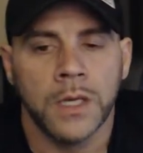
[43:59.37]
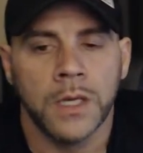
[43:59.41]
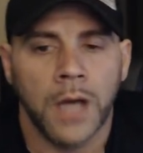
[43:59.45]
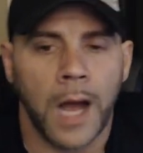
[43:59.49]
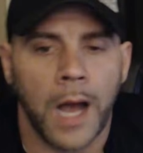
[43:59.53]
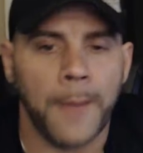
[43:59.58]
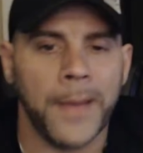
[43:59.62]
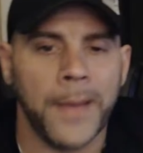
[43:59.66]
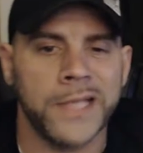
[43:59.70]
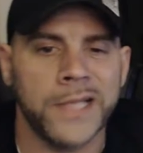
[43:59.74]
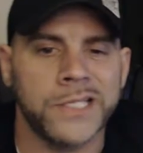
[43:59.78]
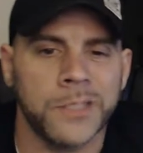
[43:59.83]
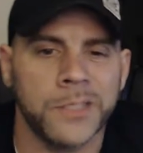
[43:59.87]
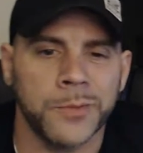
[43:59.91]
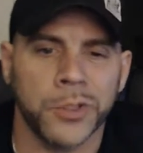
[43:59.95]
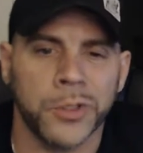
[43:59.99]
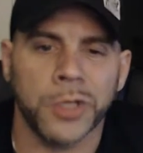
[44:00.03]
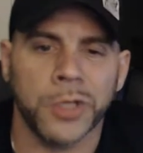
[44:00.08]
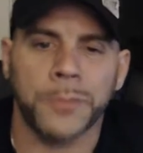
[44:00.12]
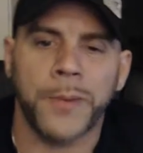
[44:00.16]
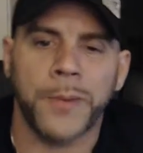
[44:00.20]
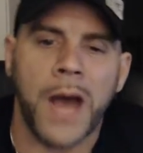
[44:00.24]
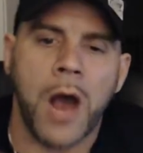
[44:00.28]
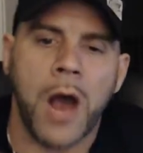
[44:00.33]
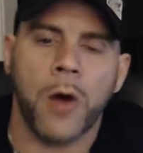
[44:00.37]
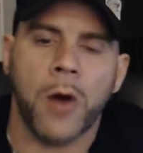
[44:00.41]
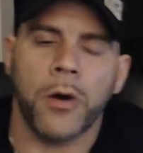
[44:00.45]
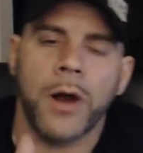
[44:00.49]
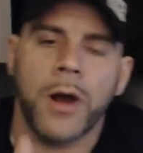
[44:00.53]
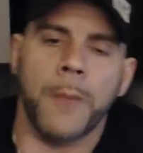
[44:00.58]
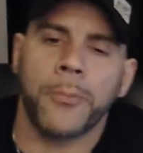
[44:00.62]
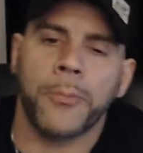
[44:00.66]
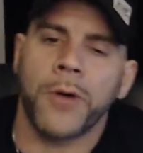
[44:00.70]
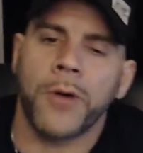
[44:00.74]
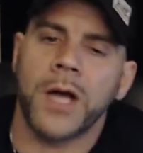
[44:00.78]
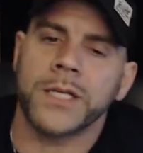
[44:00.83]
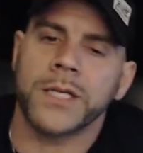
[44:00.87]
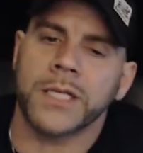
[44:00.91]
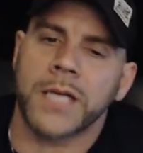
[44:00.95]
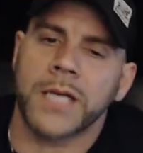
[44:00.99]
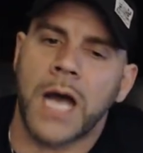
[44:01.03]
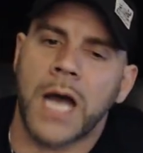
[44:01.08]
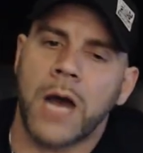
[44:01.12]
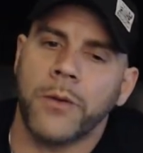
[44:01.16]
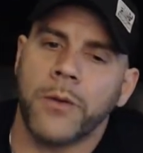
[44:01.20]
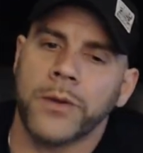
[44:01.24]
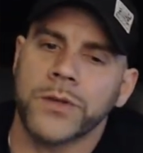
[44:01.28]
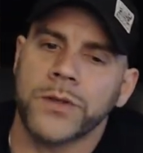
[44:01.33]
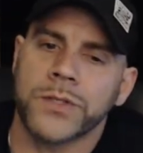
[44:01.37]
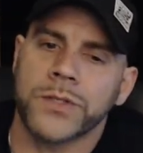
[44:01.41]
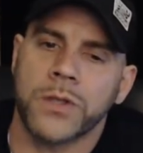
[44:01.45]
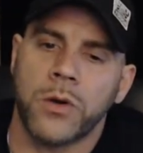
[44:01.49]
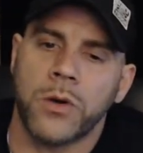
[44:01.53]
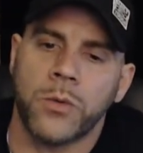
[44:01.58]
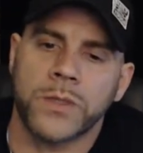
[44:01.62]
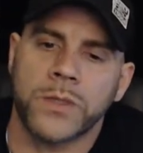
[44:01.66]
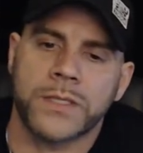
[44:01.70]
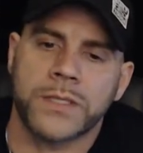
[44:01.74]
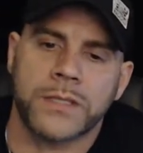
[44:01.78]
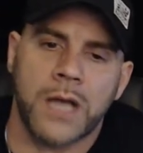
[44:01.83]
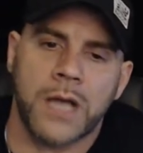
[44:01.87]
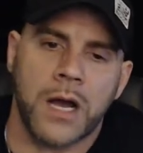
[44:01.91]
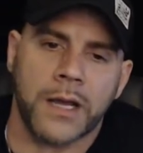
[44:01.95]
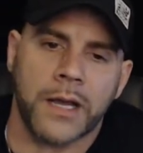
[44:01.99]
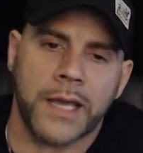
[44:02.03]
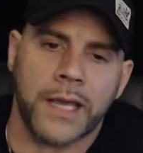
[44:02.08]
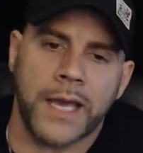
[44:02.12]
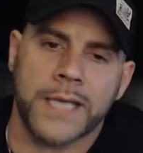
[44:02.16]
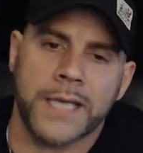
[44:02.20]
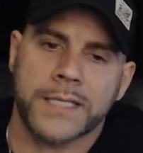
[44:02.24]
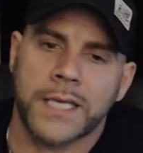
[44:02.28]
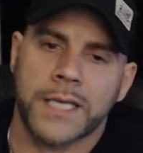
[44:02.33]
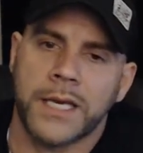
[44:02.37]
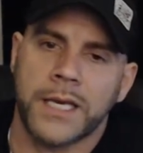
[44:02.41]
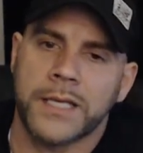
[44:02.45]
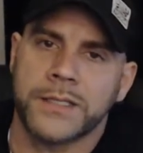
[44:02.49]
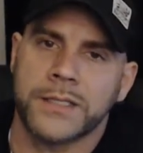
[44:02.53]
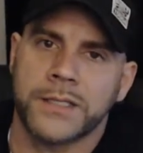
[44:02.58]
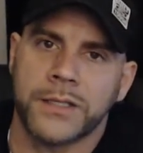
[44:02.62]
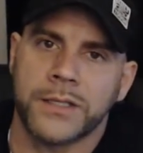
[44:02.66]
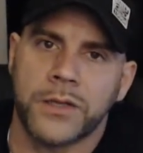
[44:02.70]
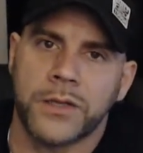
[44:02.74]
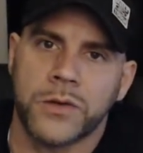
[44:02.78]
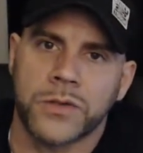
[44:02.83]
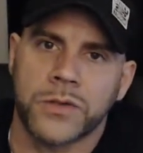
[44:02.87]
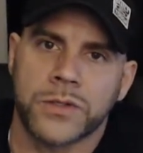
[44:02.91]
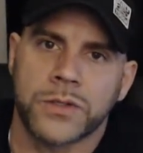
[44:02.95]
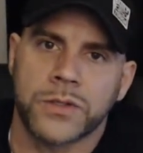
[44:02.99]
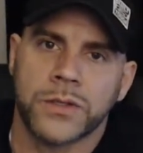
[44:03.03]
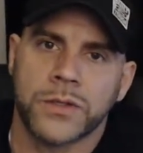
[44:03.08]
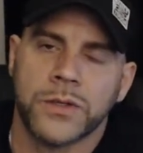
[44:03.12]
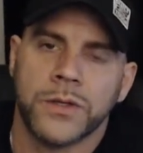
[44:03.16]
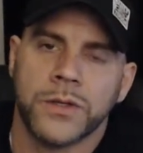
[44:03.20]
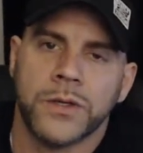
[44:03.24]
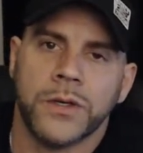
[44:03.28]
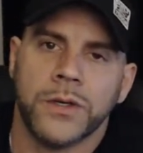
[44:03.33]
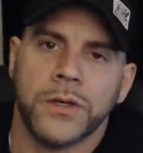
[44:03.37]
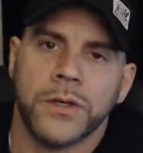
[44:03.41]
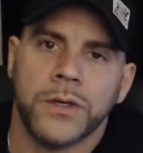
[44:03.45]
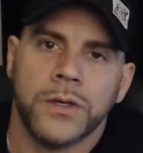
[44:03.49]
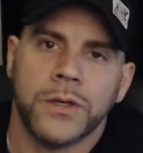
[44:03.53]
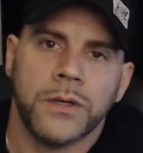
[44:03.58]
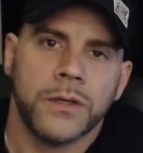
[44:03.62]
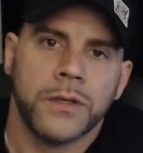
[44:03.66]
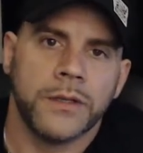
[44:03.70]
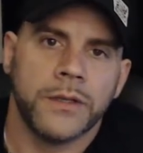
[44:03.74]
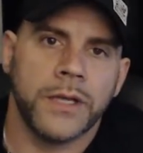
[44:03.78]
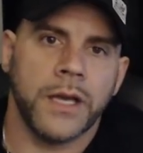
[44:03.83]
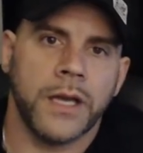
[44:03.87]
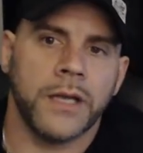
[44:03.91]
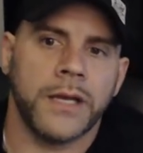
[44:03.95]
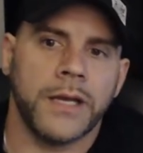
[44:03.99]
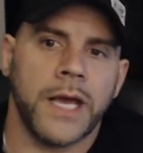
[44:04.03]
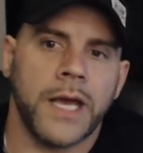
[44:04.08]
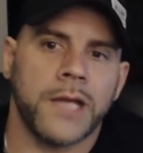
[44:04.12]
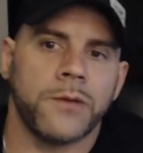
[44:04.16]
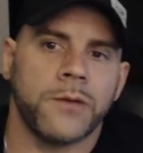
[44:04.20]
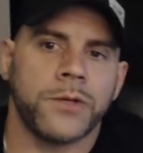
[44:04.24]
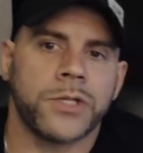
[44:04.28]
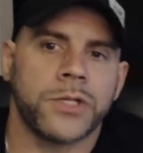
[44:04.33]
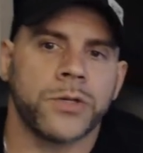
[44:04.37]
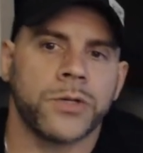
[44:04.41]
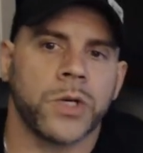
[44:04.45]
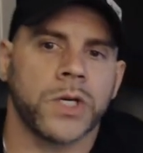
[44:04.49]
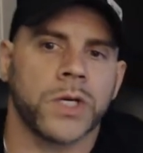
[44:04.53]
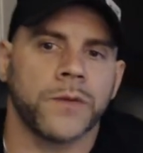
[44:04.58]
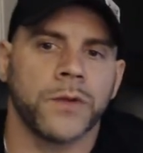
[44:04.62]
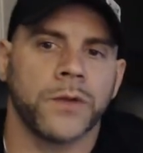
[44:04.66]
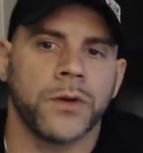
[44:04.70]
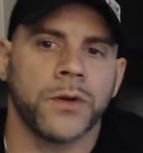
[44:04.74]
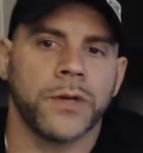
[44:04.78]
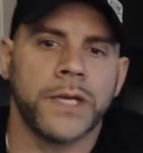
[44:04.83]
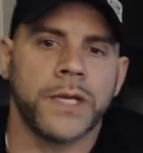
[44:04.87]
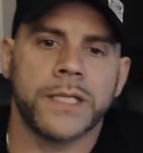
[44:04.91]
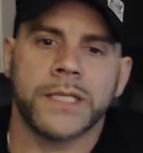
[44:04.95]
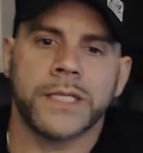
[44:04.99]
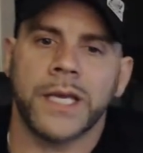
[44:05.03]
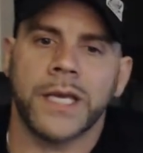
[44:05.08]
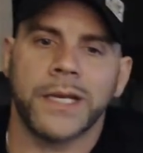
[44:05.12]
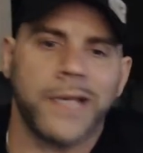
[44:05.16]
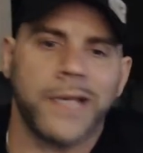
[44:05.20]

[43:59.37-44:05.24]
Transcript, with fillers: I made some good power on Project Hot Wheels, though, with stock-ass heads and those in that restrictive little intake.